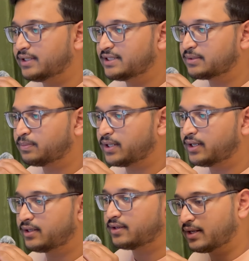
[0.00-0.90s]

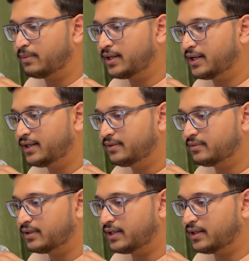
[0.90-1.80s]
diskpart command line,
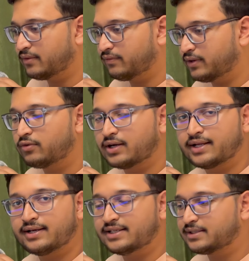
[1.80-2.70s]
and we have to
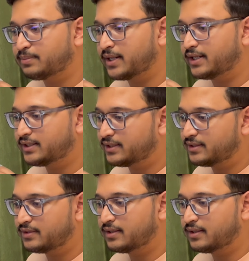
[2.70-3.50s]
again list partition